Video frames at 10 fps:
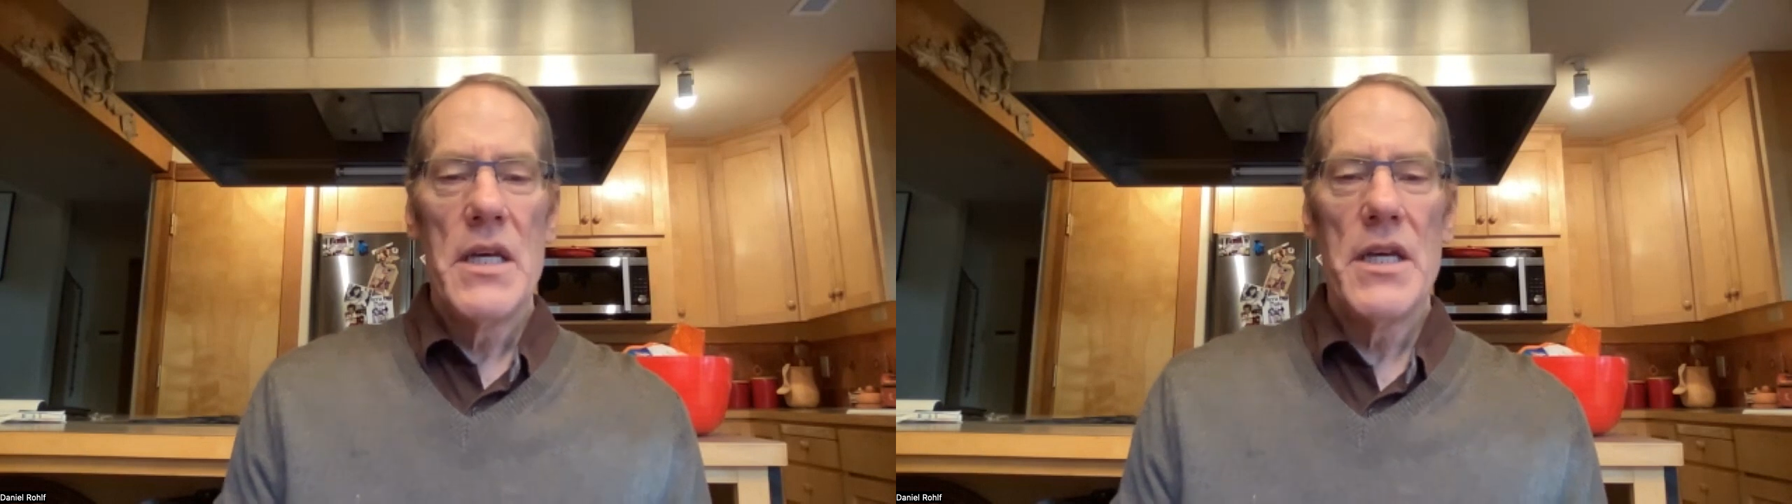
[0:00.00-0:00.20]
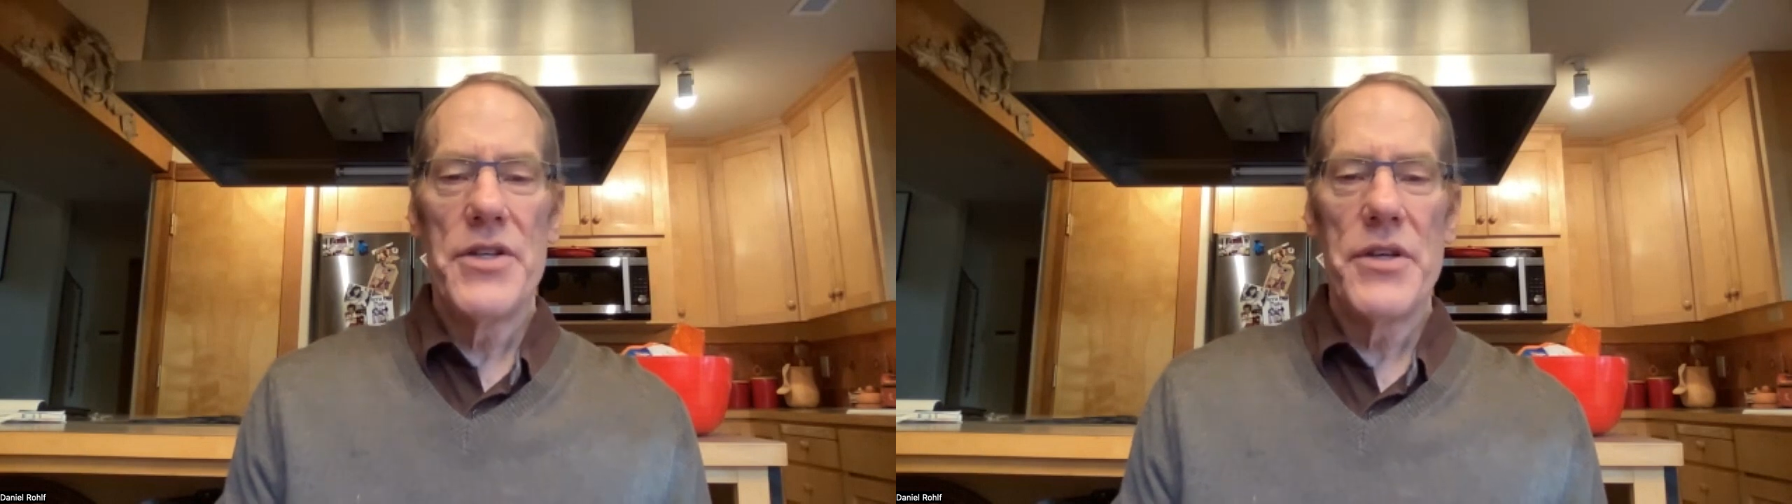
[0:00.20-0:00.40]

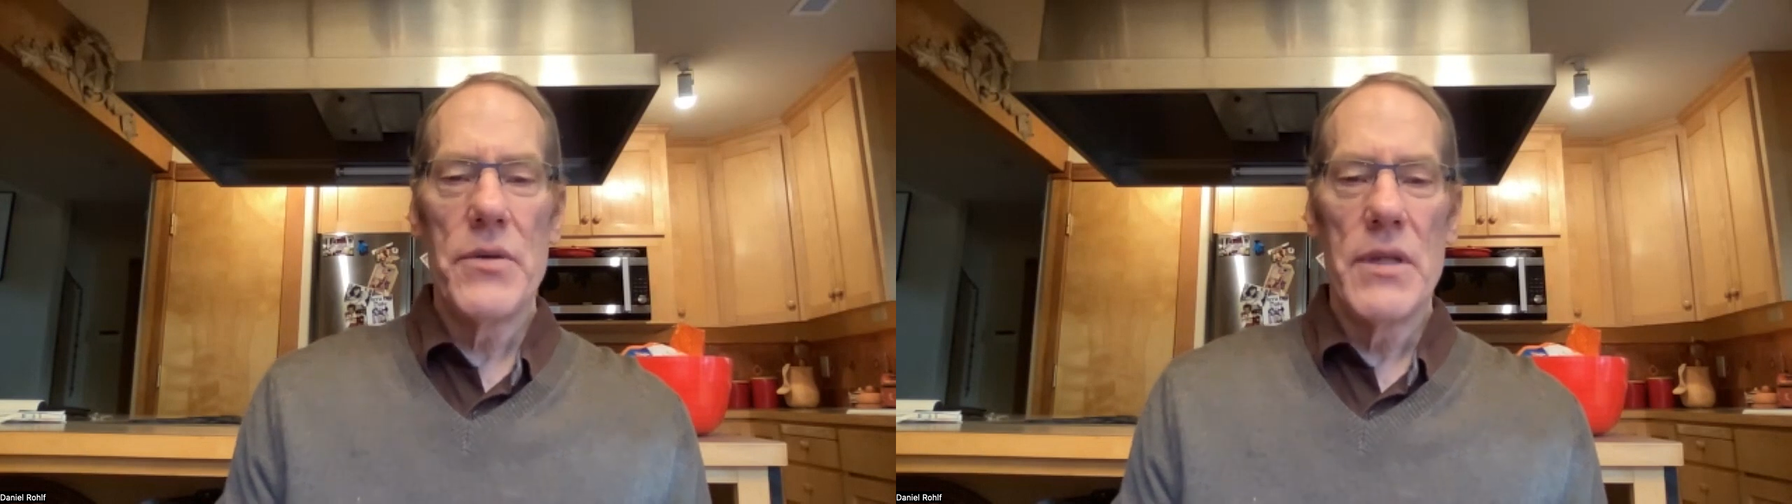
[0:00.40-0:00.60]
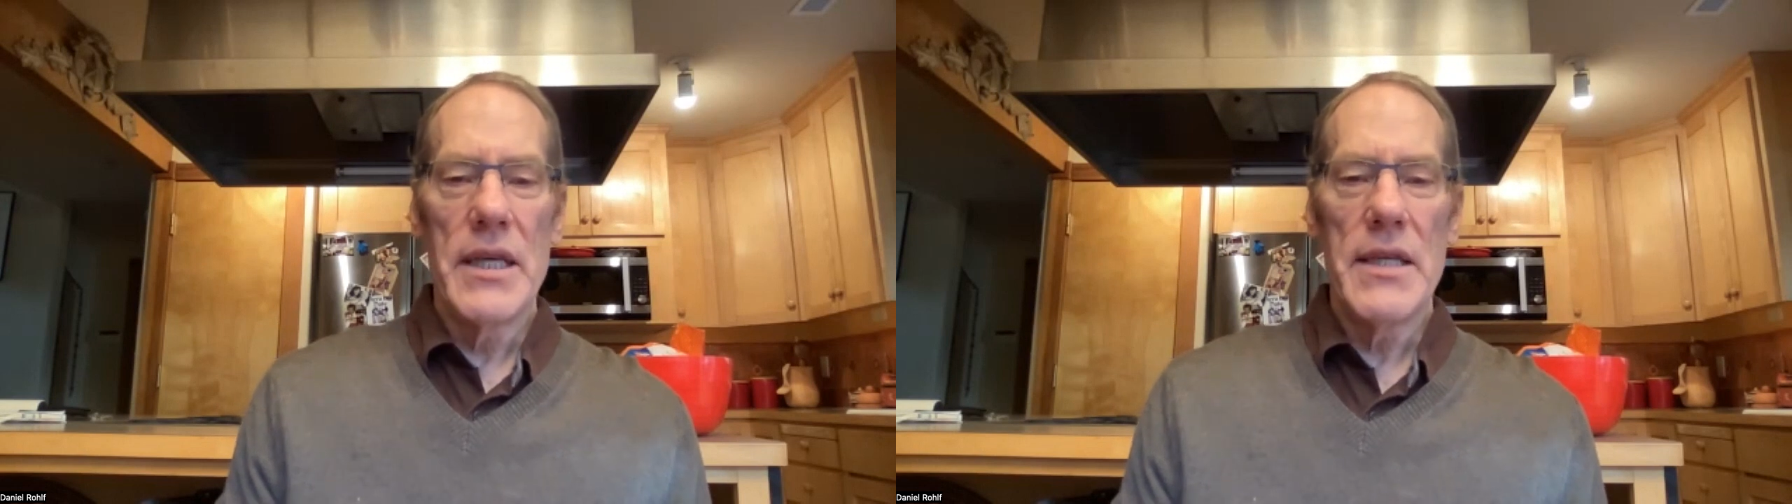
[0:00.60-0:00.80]

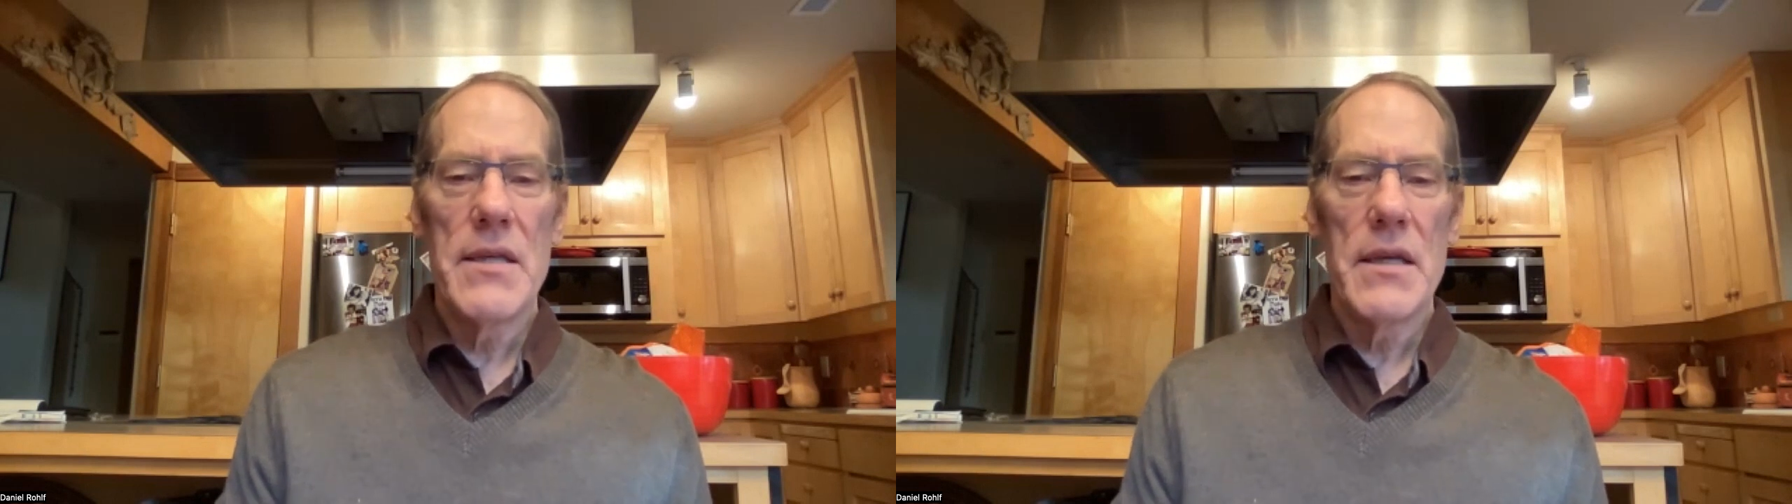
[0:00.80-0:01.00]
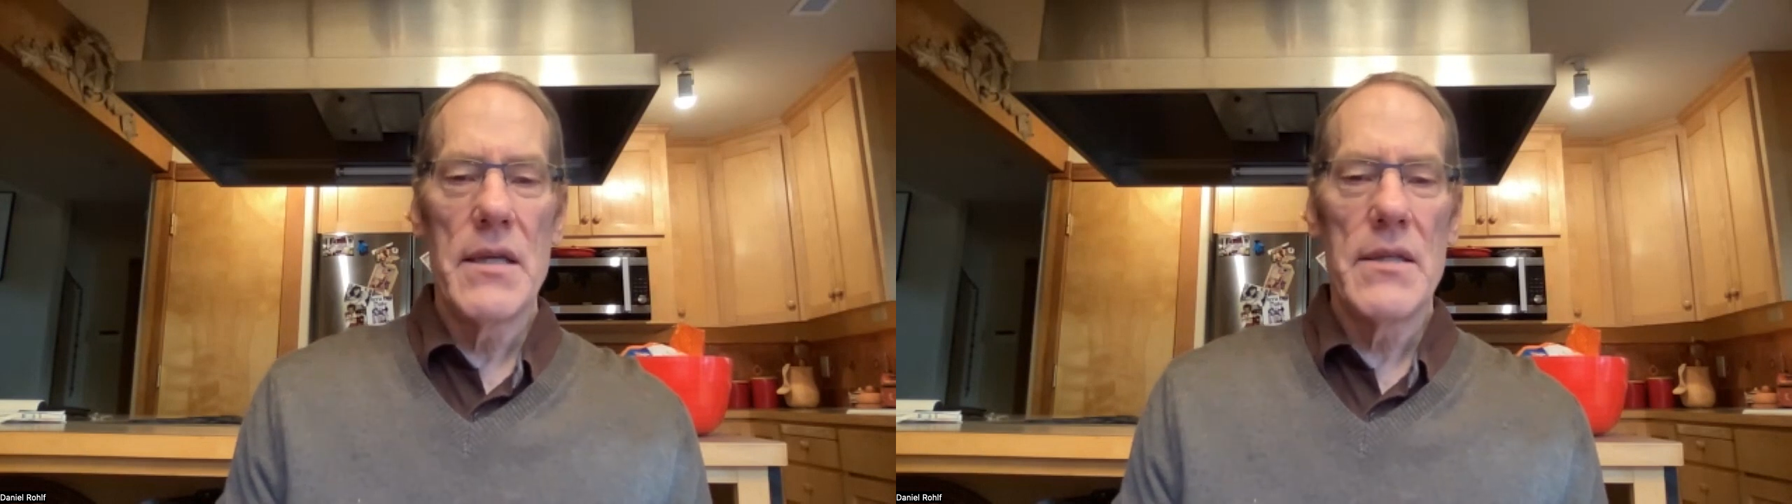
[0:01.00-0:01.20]
issued
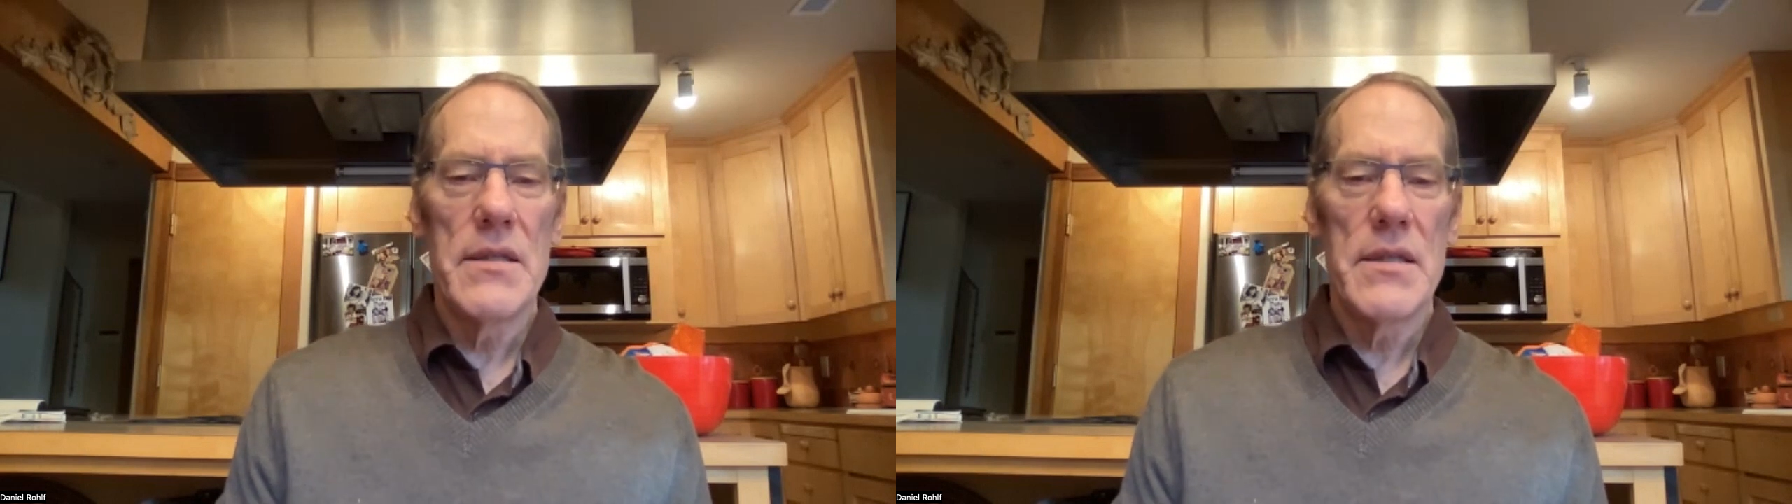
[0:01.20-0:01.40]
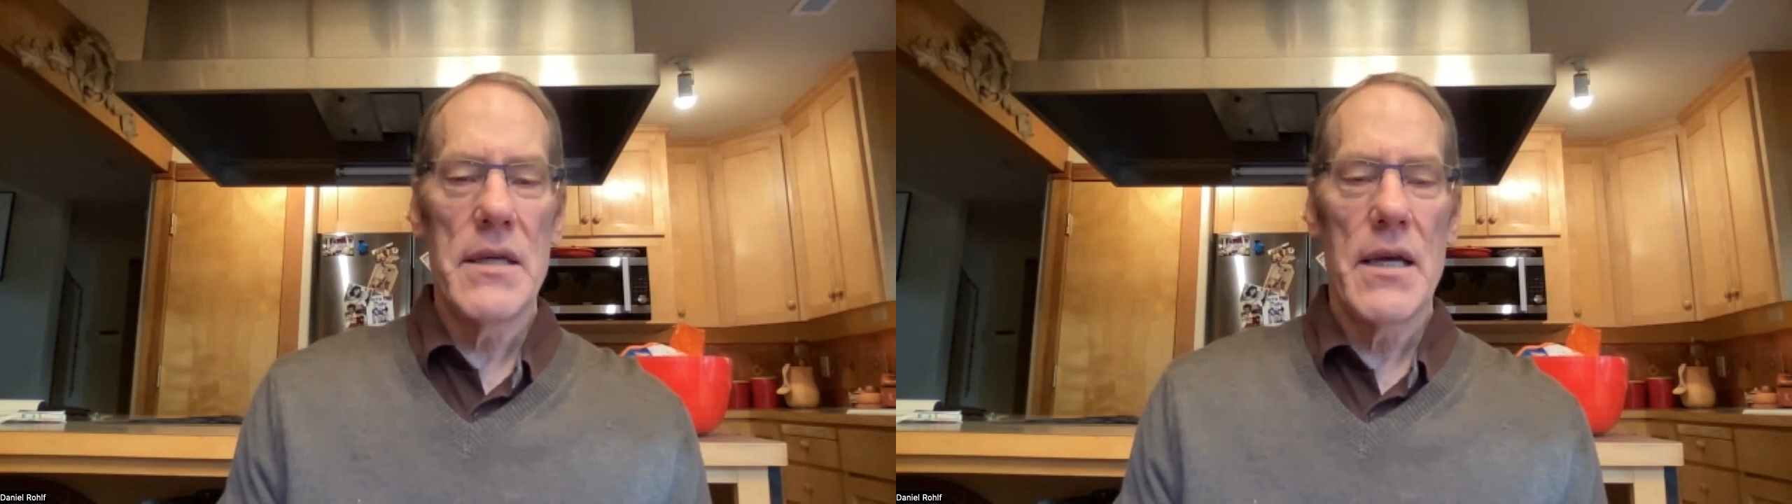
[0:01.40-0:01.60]
leases